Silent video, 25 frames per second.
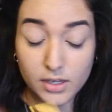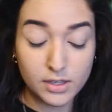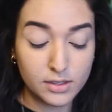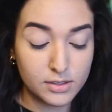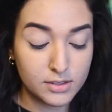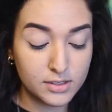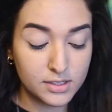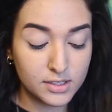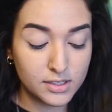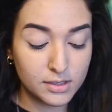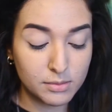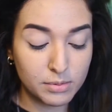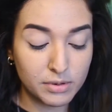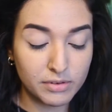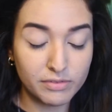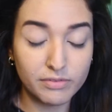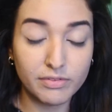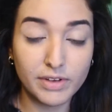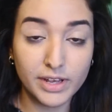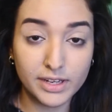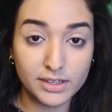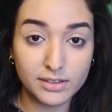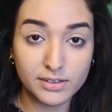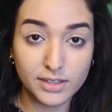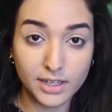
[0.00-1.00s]
It's going to
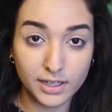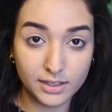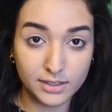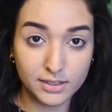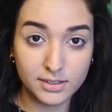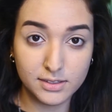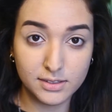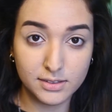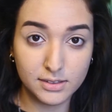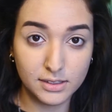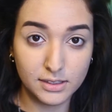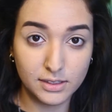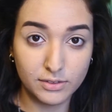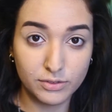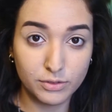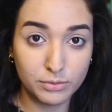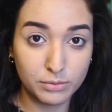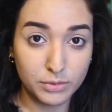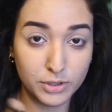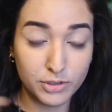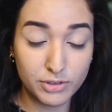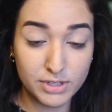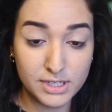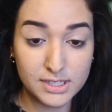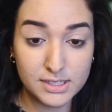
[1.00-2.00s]
prevent that concealer from
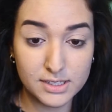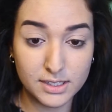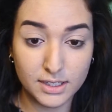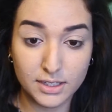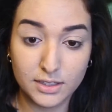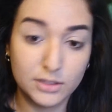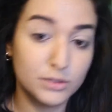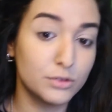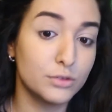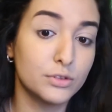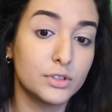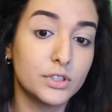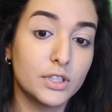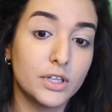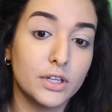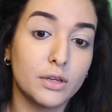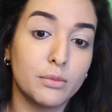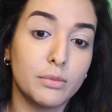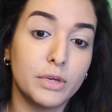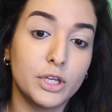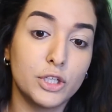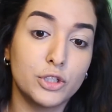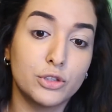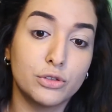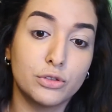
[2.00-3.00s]
creasing. It's also going to
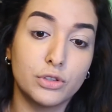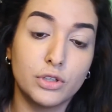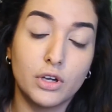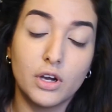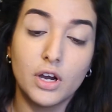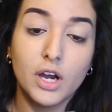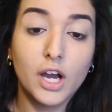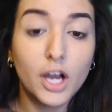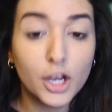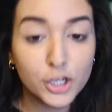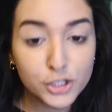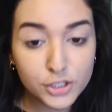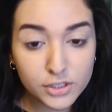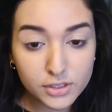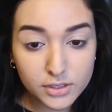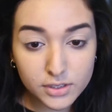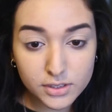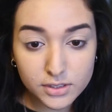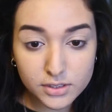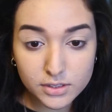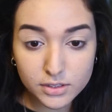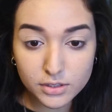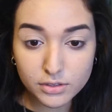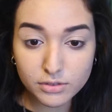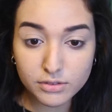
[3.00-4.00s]
make sure your eyeshadow
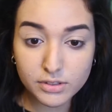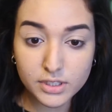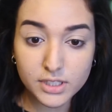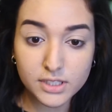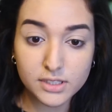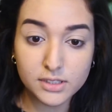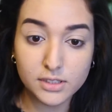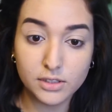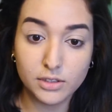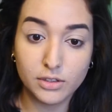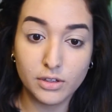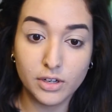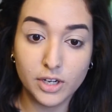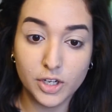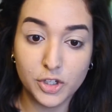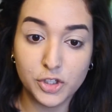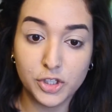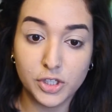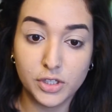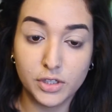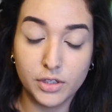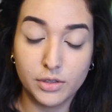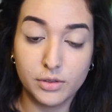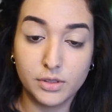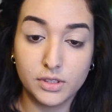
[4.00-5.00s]
doesn't crease and your
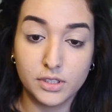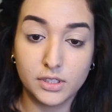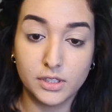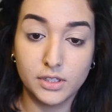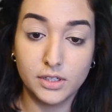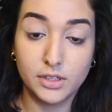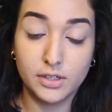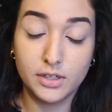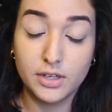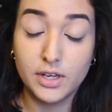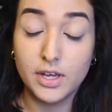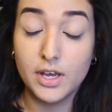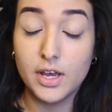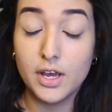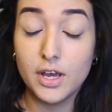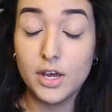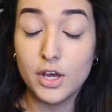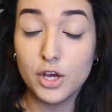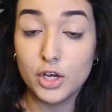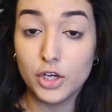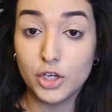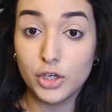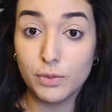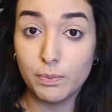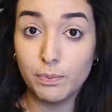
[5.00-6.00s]
eyeshadow is going to
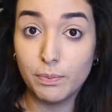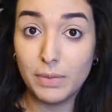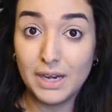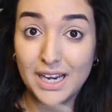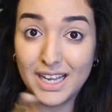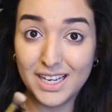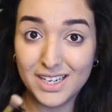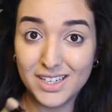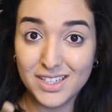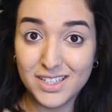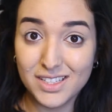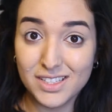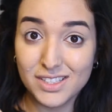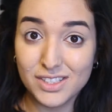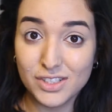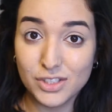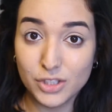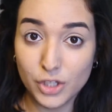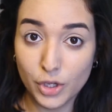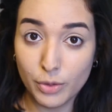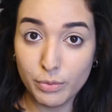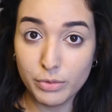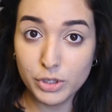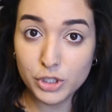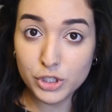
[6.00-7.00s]
blend
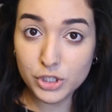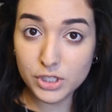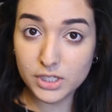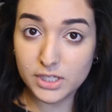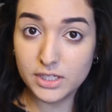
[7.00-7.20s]
so much